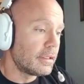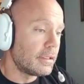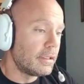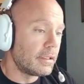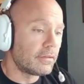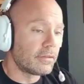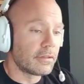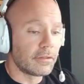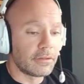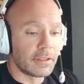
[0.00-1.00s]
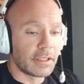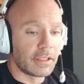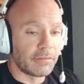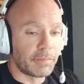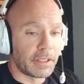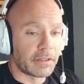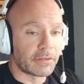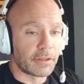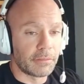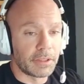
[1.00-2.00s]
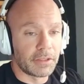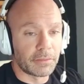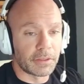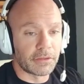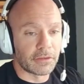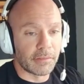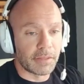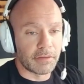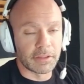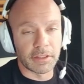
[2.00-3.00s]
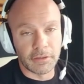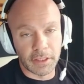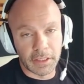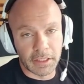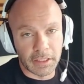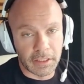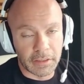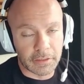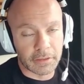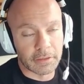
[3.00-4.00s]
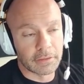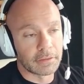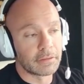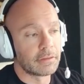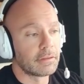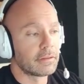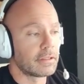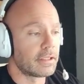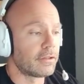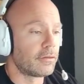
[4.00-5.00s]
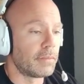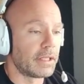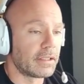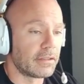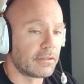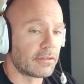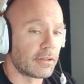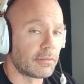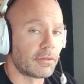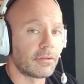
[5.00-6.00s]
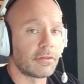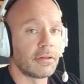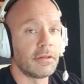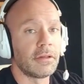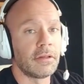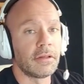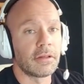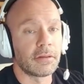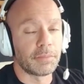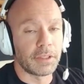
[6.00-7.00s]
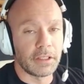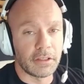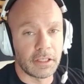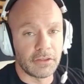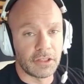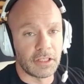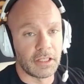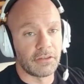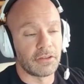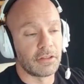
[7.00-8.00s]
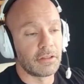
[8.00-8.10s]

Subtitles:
doesn't do deadlift, back squat, bench press, so I'm never going to do that again either. All right, don't make these assumptions. Complete your education.